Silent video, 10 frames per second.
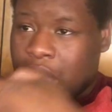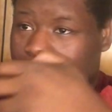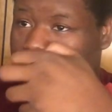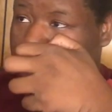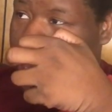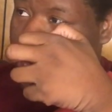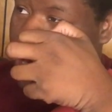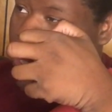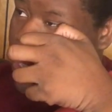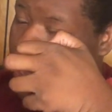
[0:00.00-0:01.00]
And
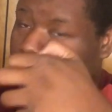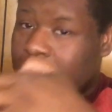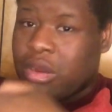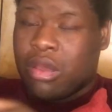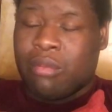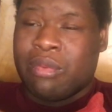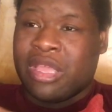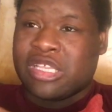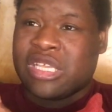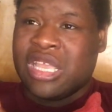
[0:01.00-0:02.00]
I don't know,
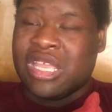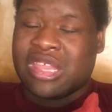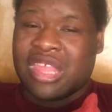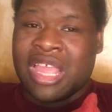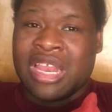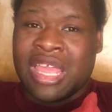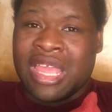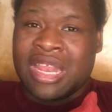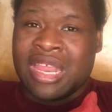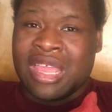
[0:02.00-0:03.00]
bitch. He ain't say
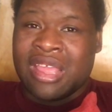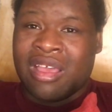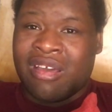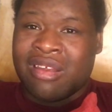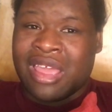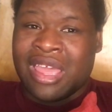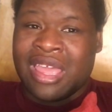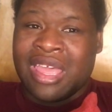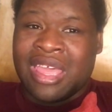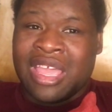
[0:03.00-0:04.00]
nothing and all
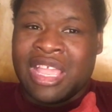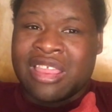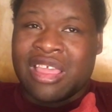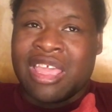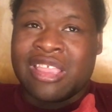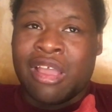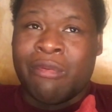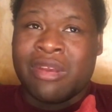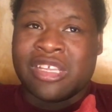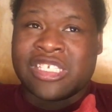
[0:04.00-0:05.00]
that. He said he
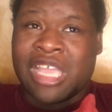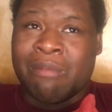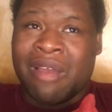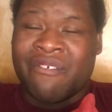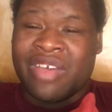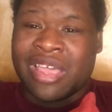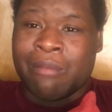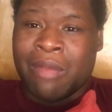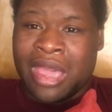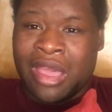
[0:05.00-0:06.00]
told me to shut my
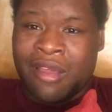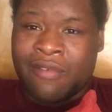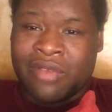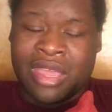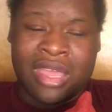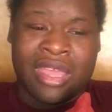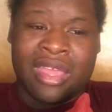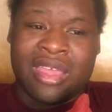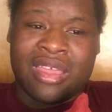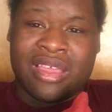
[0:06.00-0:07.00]
fucking mouth and
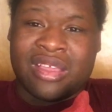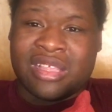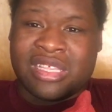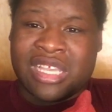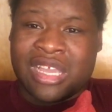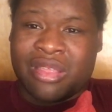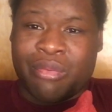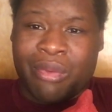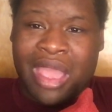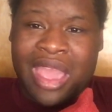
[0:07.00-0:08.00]
just
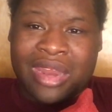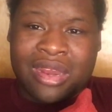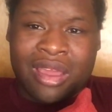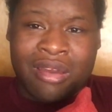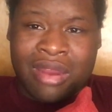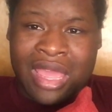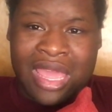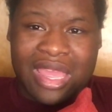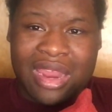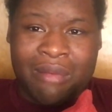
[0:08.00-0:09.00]
ride and all
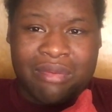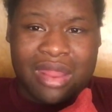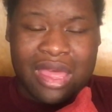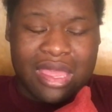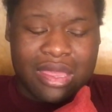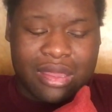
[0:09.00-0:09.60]
that. I was like,